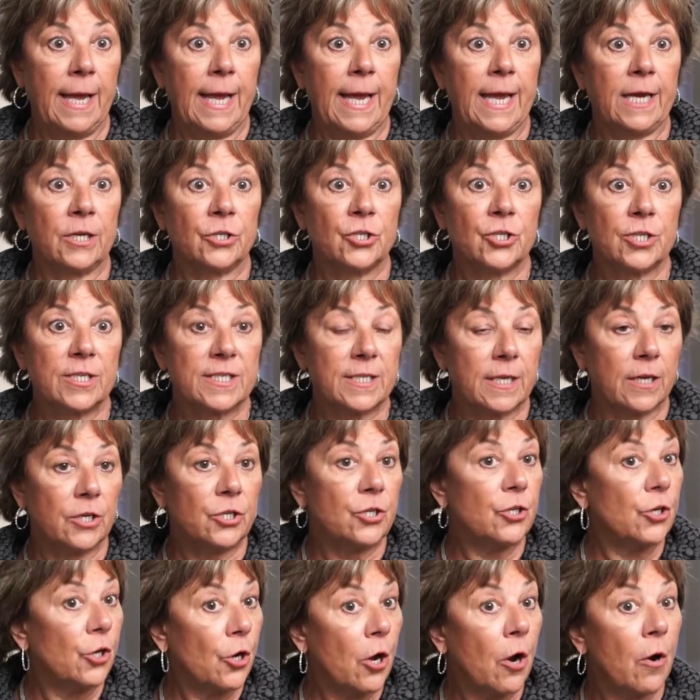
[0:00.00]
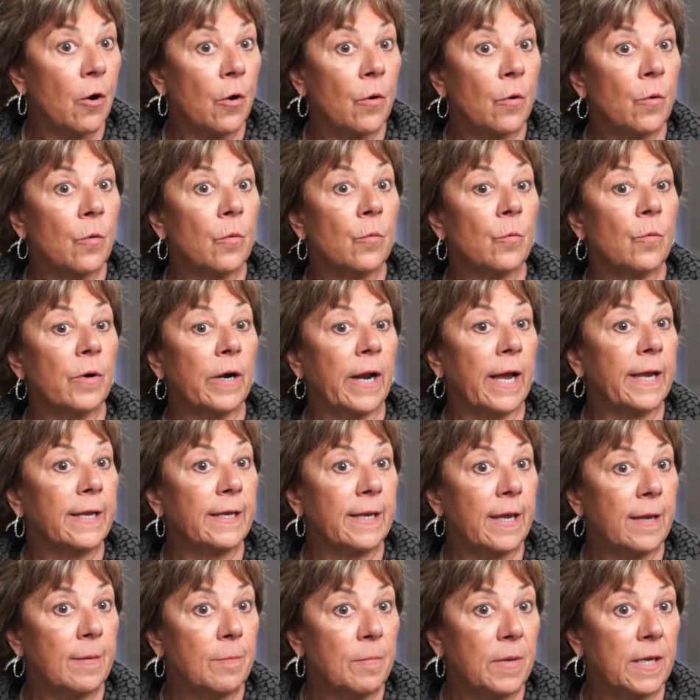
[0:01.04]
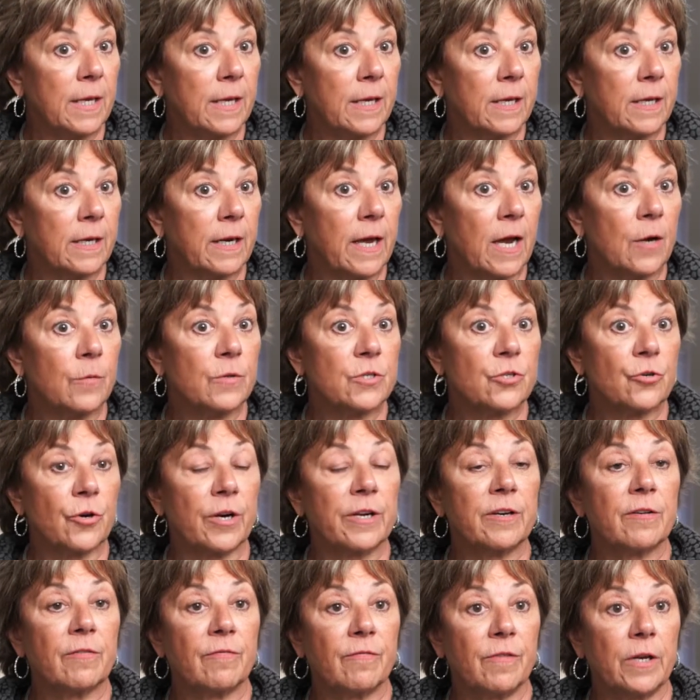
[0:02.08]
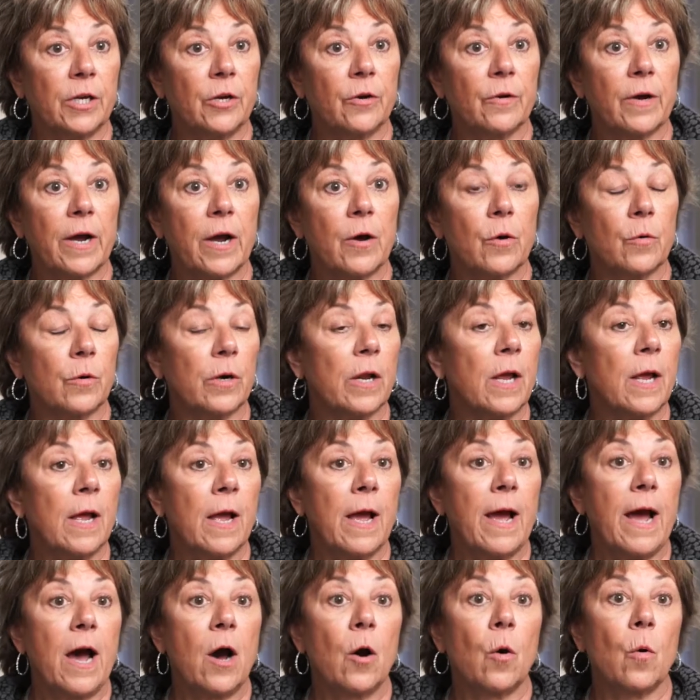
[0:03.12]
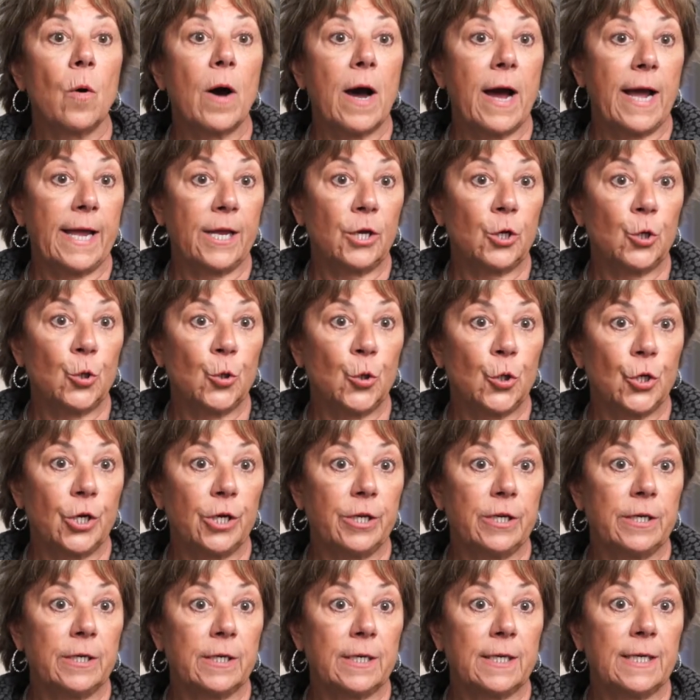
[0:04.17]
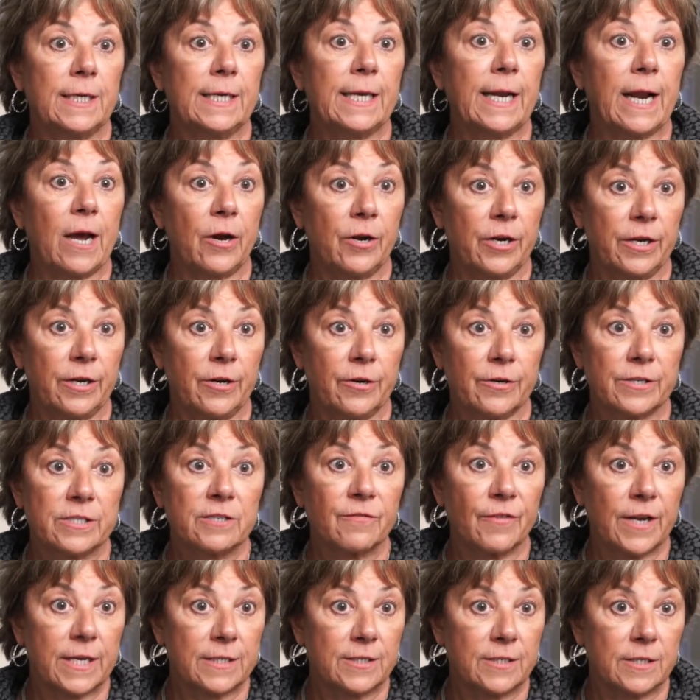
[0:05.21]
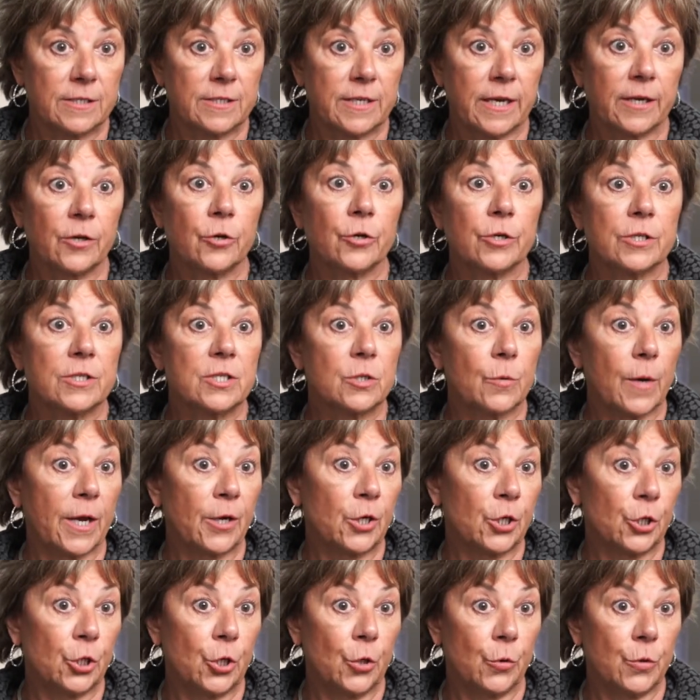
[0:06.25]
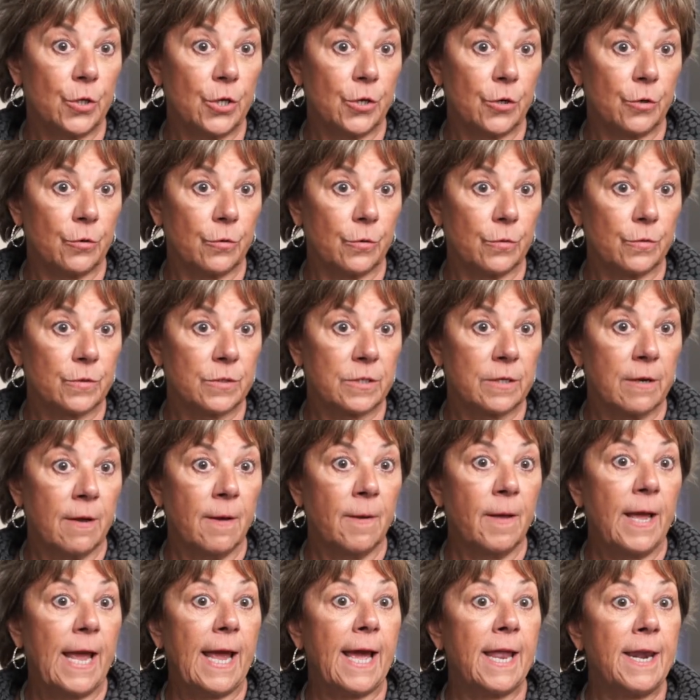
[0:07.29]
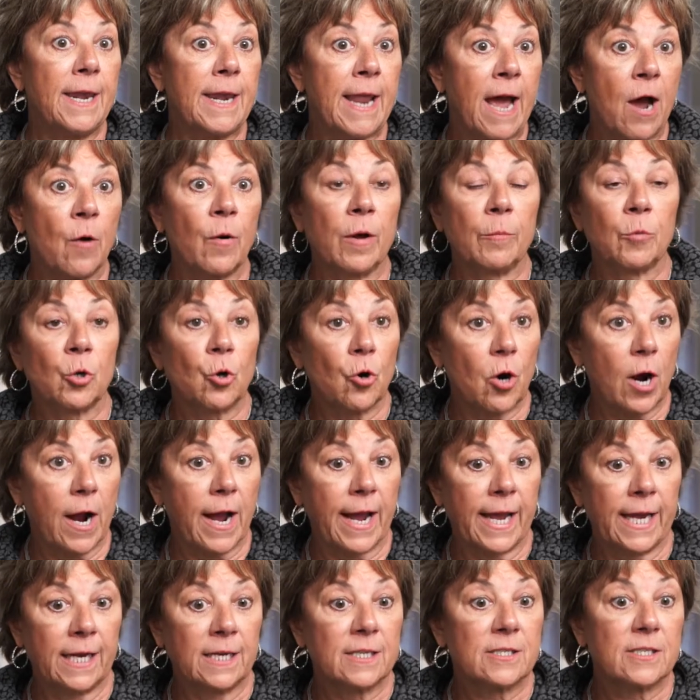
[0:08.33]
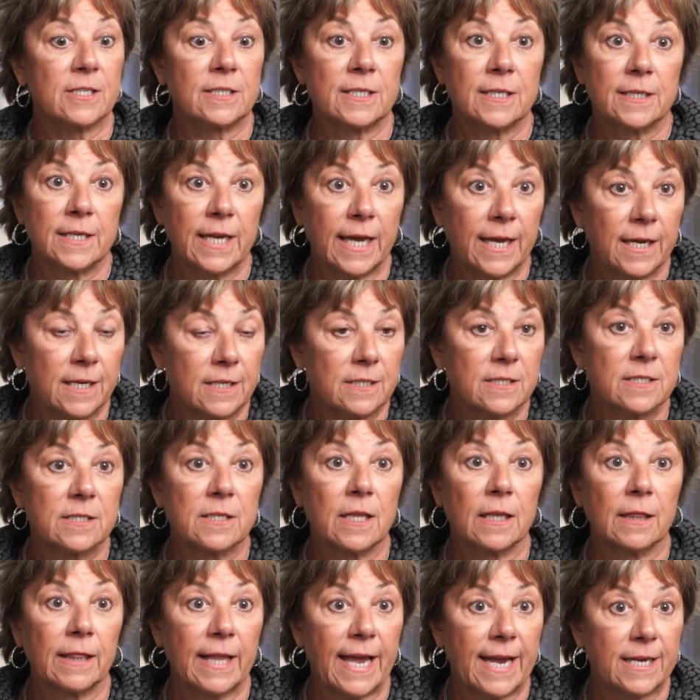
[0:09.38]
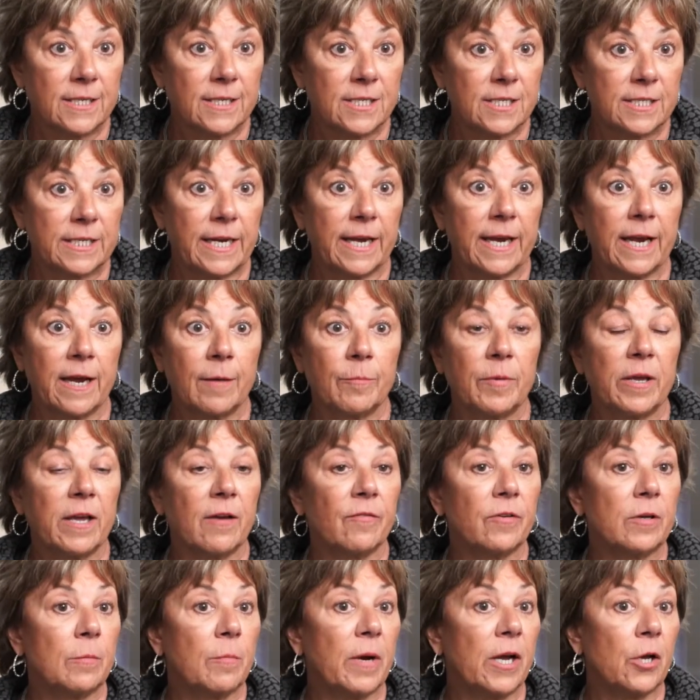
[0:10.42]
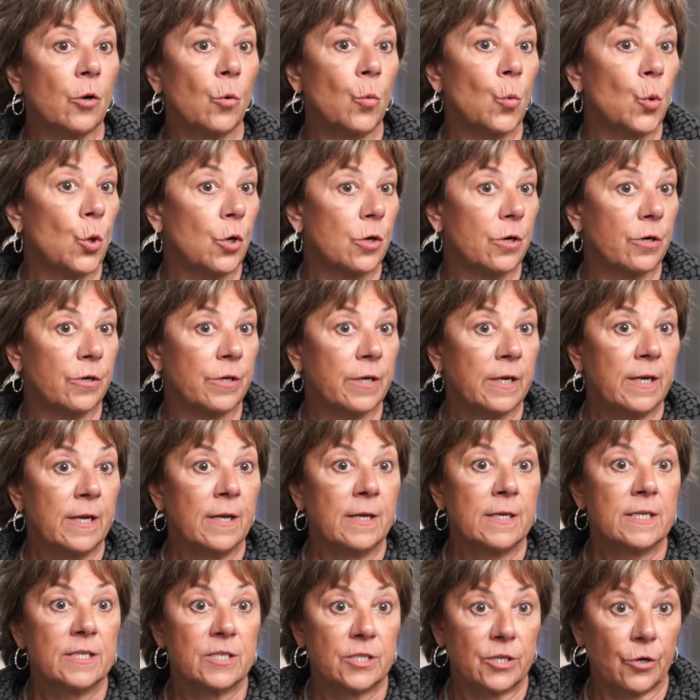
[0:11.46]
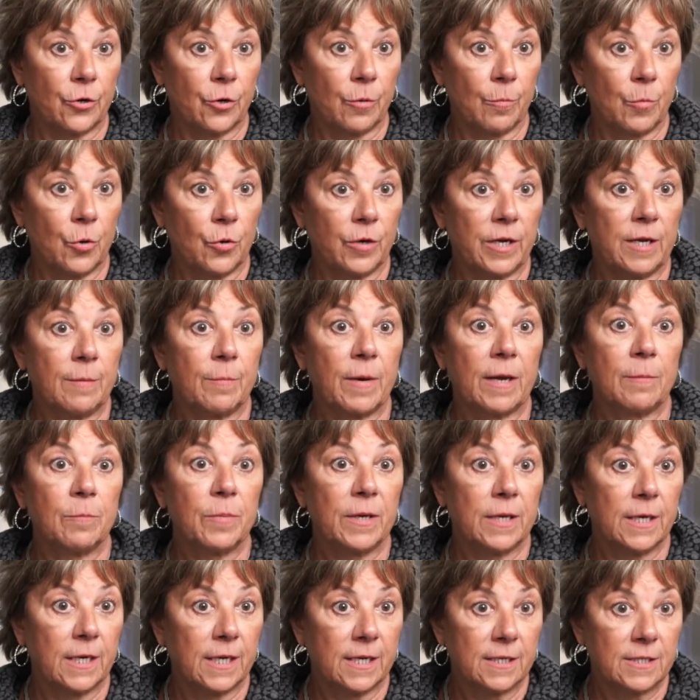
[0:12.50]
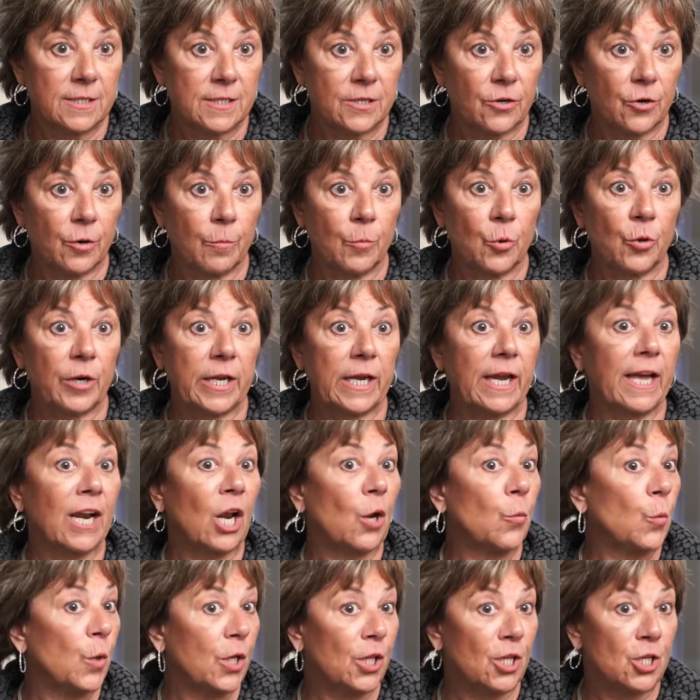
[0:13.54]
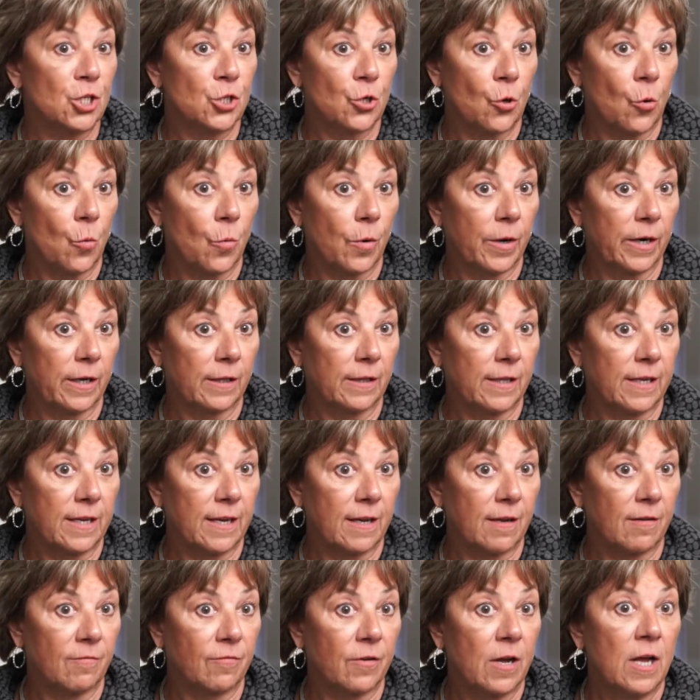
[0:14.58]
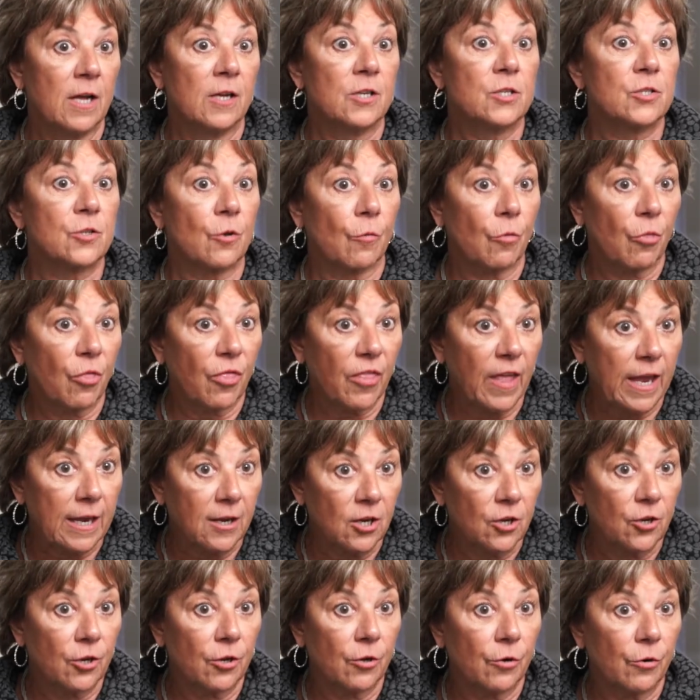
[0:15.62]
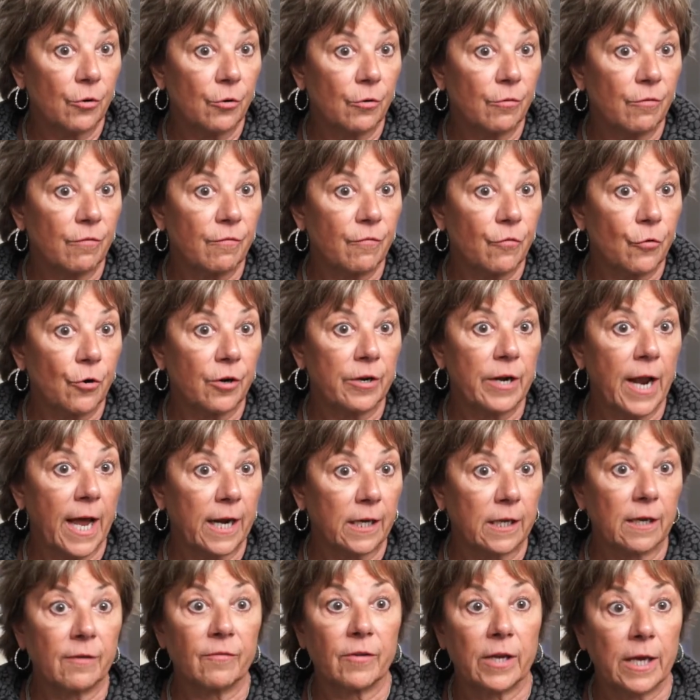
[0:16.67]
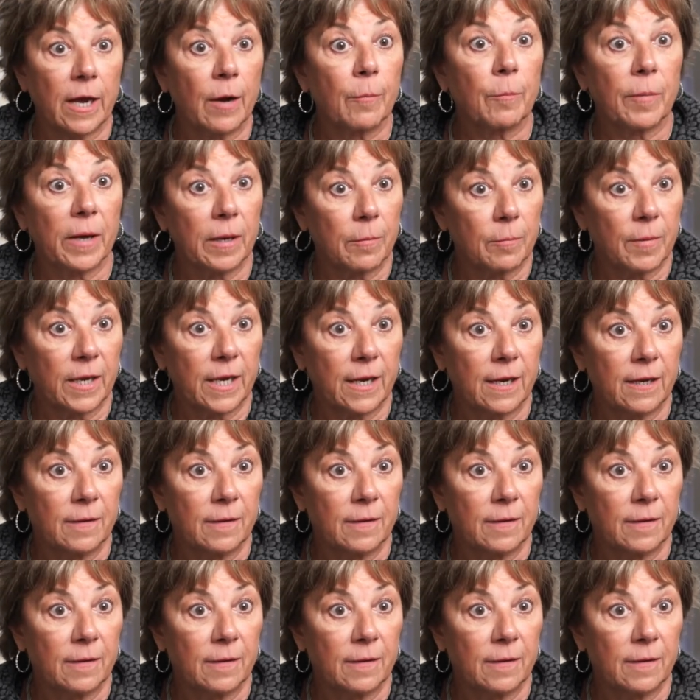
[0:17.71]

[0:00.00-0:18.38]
And she said, You know, when I came in, I was trying to figure out how I could get out of here as fast as I could so I could go use. And now I'm crying because today is the last day I'm having my award ceremony, my pinning ceremony, and I really don't want to leave. So thank you for not giving up on me.